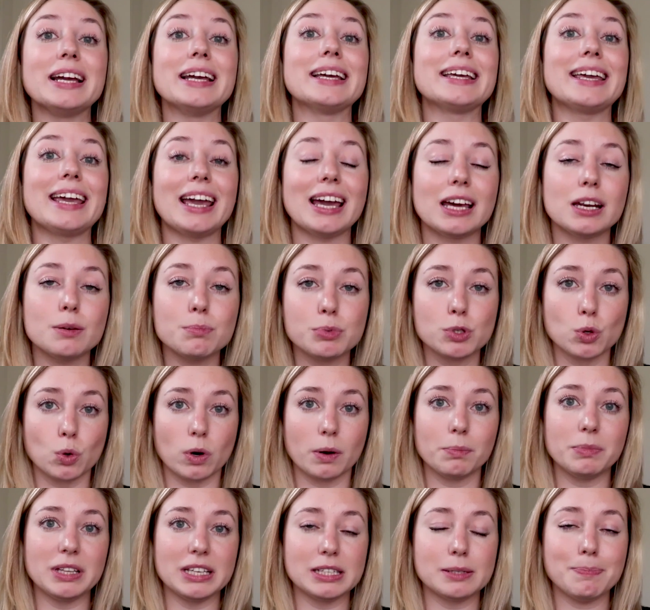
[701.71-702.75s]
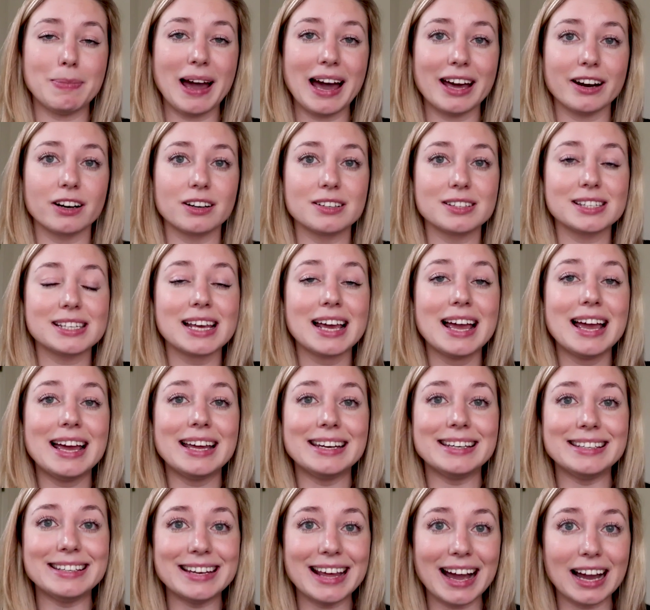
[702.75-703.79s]
It can absorb these patterns
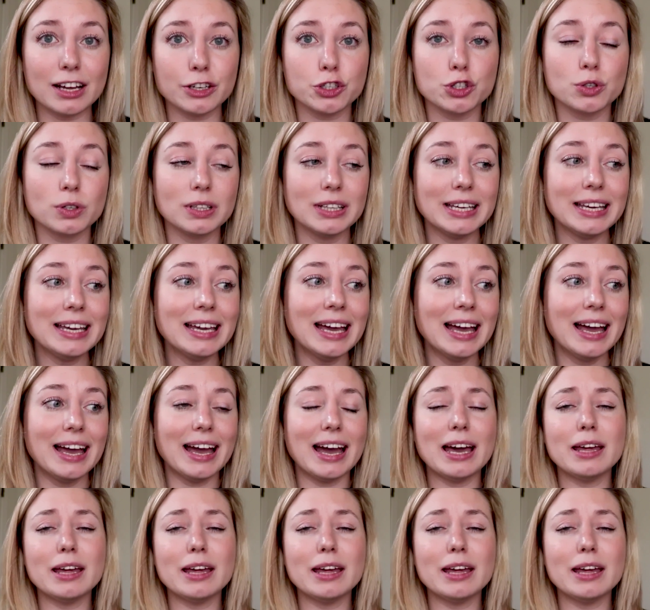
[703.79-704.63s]
naturally.